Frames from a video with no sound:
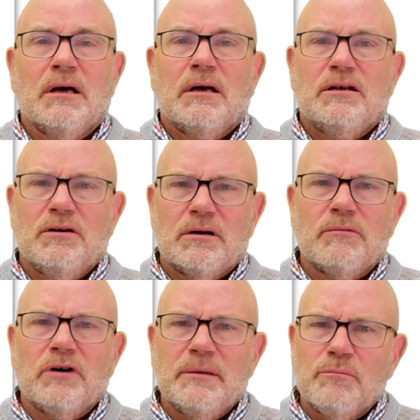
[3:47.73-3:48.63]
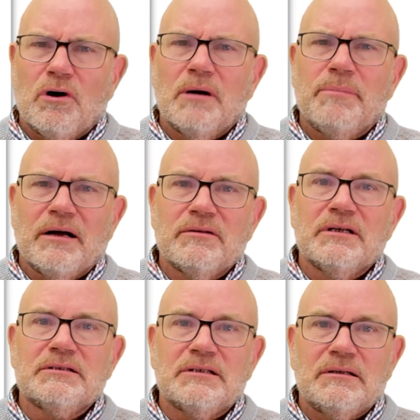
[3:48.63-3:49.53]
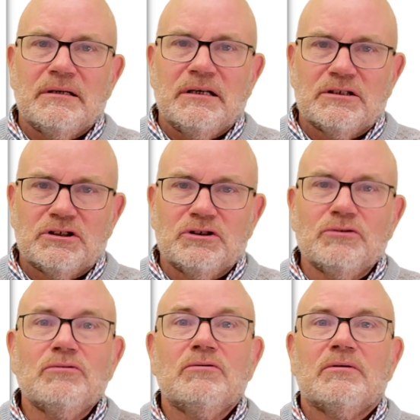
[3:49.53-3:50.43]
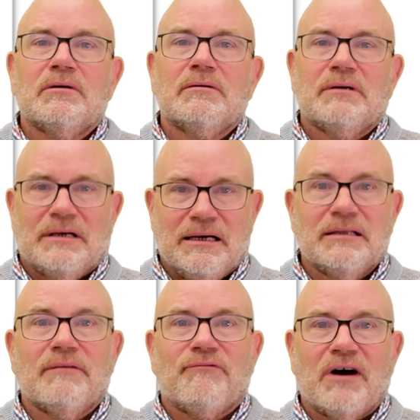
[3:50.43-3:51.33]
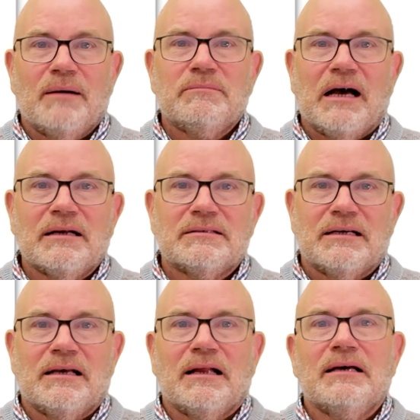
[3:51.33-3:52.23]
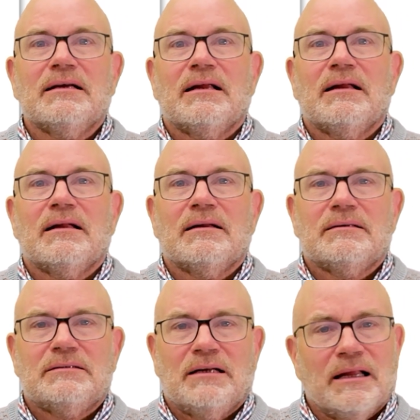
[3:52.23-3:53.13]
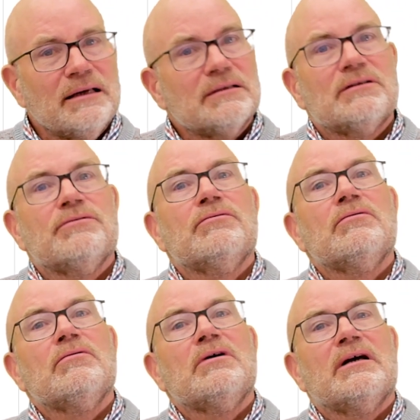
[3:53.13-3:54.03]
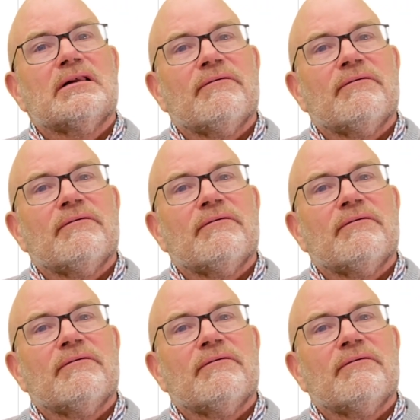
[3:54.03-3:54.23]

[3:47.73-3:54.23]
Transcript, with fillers: You can read more about this issue in the Farm Doc Daily, linked to in the